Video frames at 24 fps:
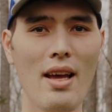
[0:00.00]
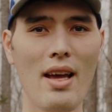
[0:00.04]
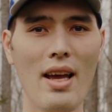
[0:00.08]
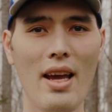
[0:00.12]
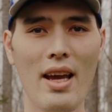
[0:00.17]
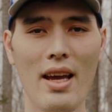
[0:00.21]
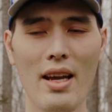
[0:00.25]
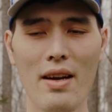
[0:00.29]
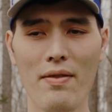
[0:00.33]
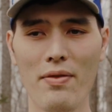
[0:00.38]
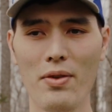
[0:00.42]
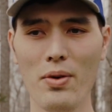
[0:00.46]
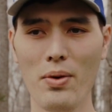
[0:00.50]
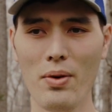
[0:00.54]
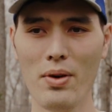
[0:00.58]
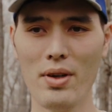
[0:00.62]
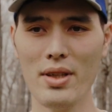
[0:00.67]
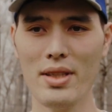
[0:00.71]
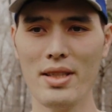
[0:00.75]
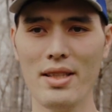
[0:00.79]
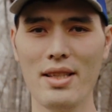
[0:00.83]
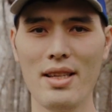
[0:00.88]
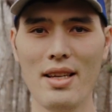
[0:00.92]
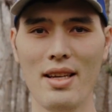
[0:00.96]
And of
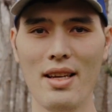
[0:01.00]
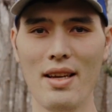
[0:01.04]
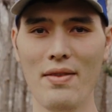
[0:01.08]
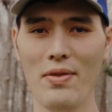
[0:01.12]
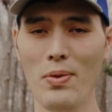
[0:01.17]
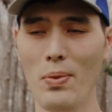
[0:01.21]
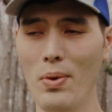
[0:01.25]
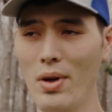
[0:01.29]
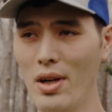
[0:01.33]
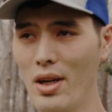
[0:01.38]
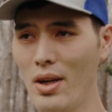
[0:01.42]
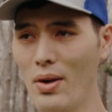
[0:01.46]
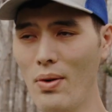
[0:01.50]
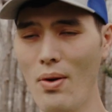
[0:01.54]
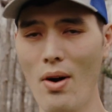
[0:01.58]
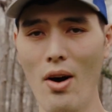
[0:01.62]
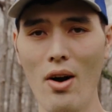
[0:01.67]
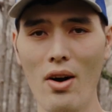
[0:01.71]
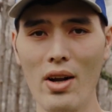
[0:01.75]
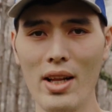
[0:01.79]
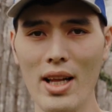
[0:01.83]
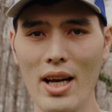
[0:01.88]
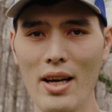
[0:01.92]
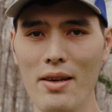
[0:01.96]
course, if you want to go
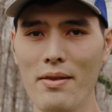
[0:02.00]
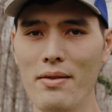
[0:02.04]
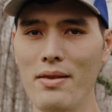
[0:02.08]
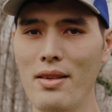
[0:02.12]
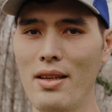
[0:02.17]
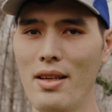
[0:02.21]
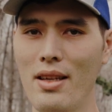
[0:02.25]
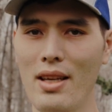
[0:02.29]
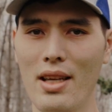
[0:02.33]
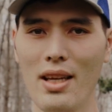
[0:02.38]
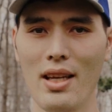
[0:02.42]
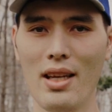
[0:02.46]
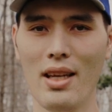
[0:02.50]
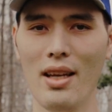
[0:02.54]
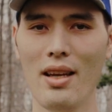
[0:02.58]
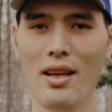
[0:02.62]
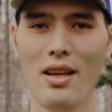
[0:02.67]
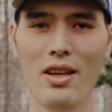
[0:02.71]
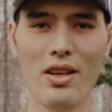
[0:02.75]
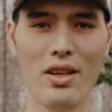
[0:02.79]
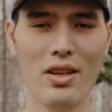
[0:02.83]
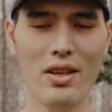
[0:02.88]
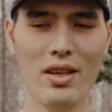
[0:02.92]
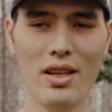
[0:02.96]
all out,
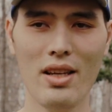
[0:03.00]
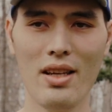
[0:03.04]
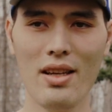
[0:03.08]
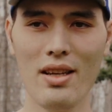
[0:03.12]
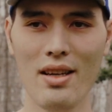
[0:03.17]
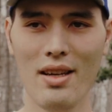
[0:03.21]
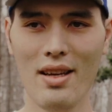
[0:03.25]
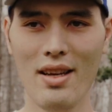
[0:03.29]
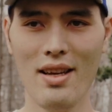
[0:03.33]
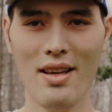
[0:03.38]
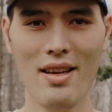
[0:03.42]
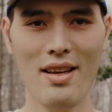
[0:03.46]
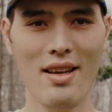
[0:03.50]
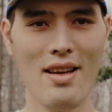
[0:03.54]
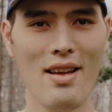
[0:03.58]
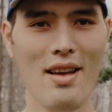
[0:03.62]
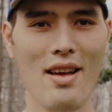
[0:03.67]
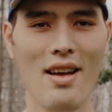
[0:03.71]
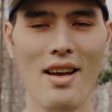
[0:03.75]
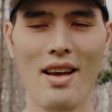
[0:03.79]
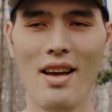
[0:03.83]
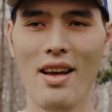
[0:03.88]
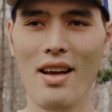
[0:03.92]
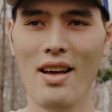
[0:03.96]
you need
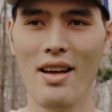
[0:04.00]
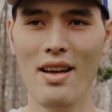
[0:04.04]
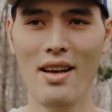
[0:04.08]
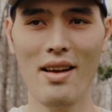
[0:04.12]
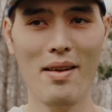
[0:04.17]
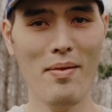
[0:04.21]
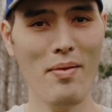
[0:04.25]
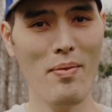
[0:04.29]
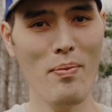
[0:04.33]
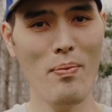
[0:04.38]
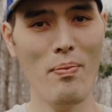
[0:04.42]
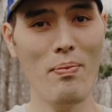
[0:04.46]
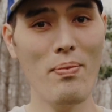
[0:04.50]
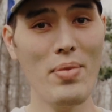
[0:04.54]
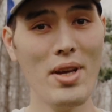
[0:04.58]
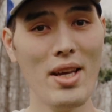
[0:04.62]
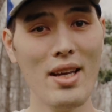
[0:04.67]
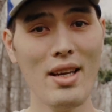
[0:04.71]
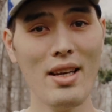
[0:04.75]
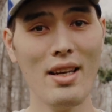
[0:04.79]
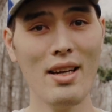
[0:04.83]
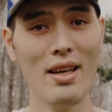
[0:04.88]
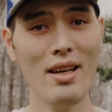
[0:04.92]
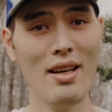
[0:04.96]
a
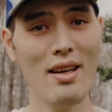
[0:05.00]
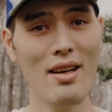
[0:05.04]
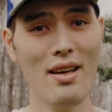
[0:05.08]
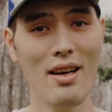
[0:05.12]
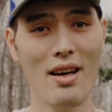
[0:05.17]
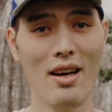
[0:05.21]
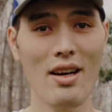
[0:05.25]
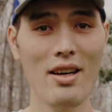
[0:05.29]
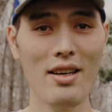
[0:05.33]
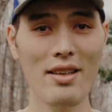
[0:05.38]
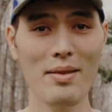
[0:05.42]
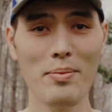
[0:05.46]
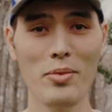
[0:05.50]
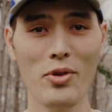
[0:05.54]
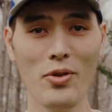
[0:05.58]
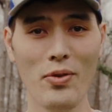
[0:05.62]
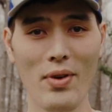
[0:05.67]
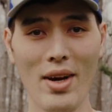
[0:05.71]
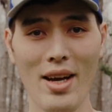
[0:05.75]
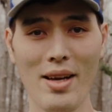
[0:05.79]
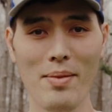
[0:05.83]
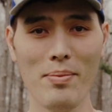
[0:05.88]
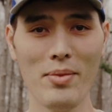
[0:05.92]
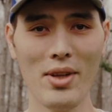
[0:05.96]
big hub
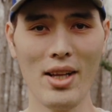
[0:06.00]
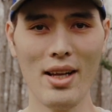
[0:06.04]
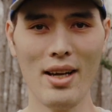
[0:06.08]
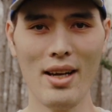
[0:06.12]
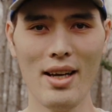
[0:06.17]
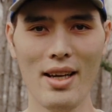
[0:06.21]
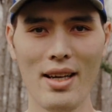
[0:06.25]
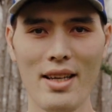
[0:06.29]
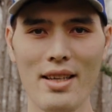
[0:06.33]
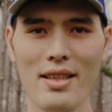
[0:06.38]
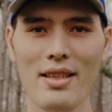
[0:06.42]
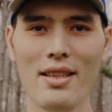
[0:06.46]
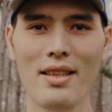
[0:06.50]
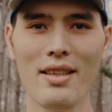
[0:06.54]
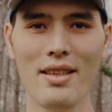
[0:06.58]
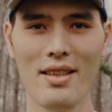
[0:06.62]
ground blind,